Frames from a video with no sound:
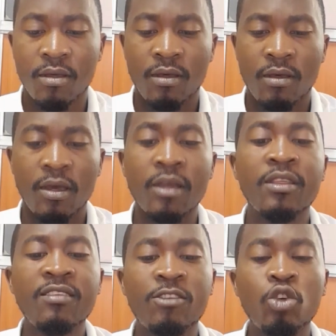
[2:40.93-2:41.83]
And
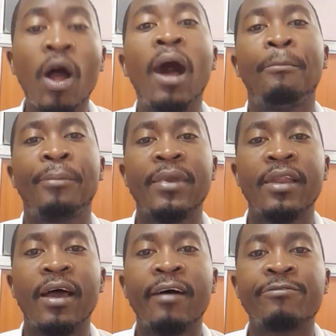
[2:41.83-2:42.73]
this should happen
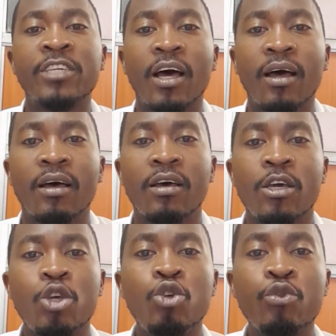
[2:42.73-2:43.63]
after
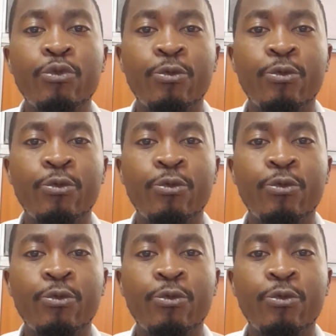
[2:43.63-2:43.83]
you've